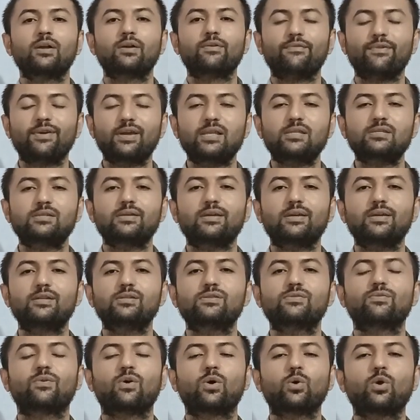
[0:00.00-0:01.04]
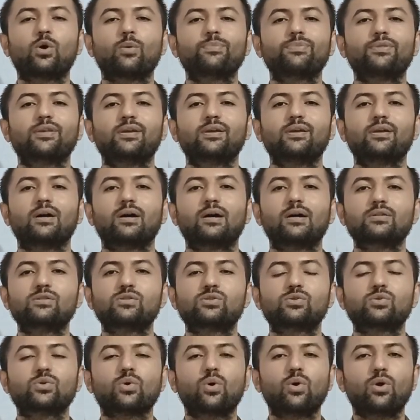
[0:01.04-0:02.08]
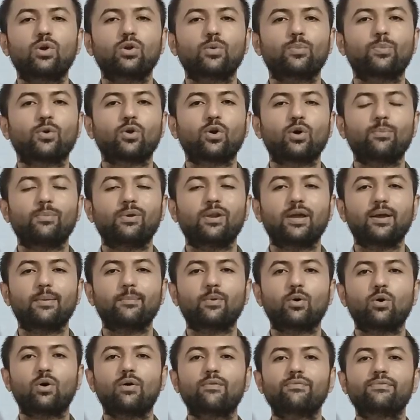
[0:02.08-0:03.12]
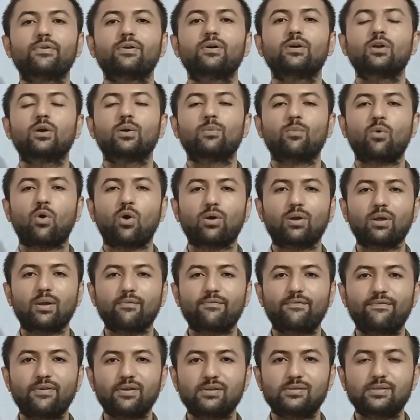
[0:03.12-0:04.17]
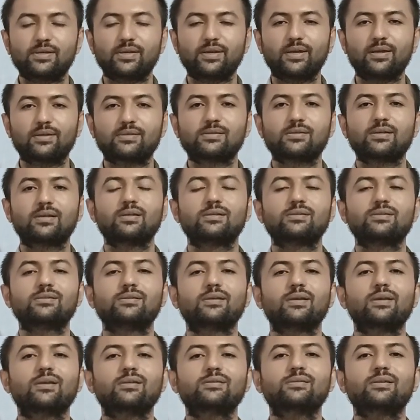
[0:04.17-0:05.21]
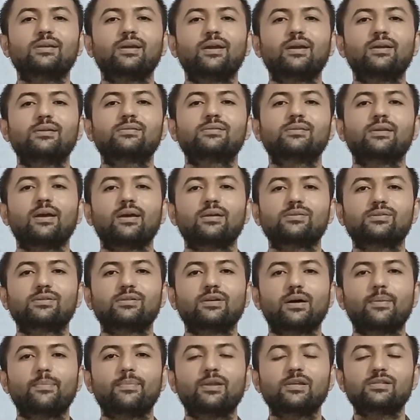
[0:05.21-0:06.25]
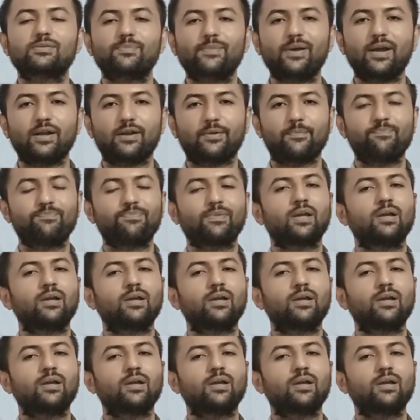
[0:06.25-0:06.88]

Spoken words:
which is one of the unsolved problem of modern physics since its establishment.